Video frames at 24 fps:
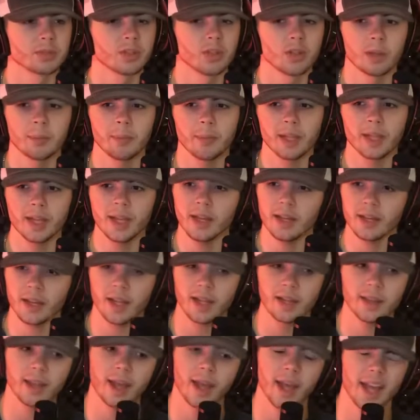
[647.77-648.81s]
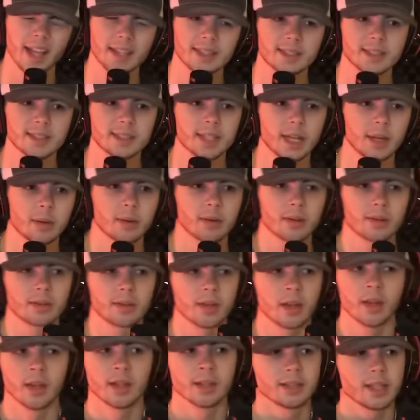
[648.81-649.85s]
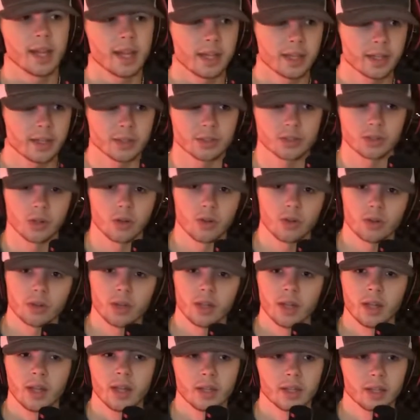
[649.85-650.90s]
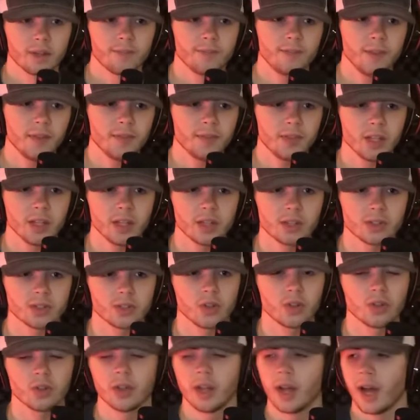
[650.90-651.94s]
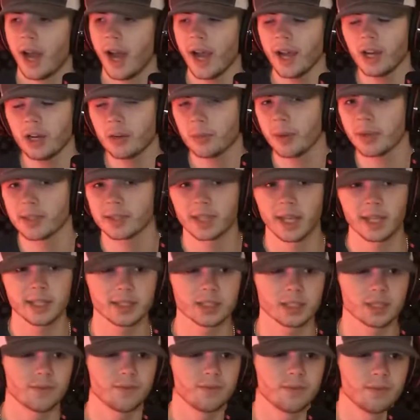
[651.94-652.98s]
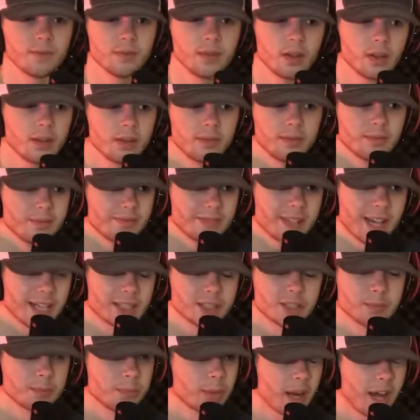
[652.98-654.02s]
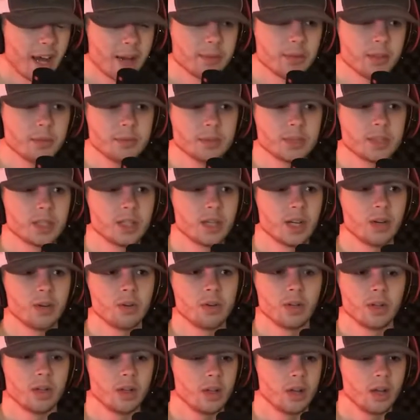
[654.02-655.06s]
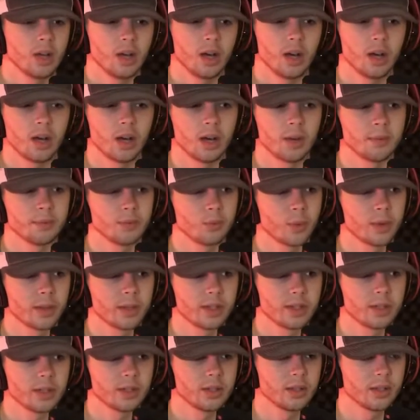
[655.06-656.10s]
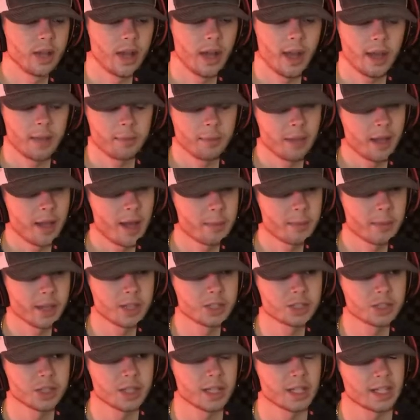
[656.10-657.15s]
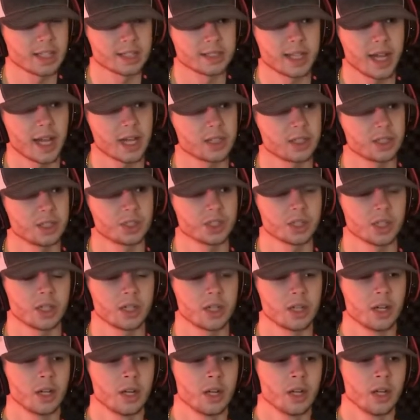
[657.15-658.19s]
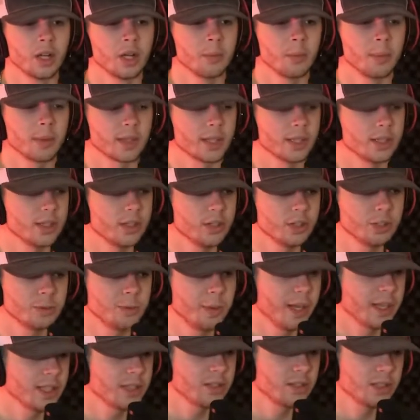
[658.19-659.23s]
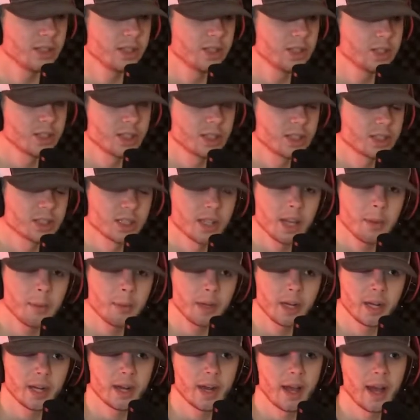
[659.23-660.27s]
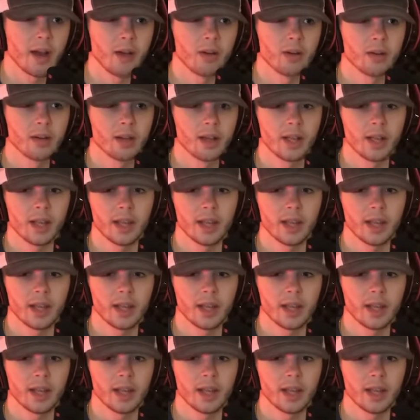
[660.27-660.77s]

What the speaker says: They've been getting hit in the head since they were 10 years old. They're 50 years old. I know Mike Tyson's got some problems, you know, I'm not exactly sure, but the dude's basically just a celebrity now.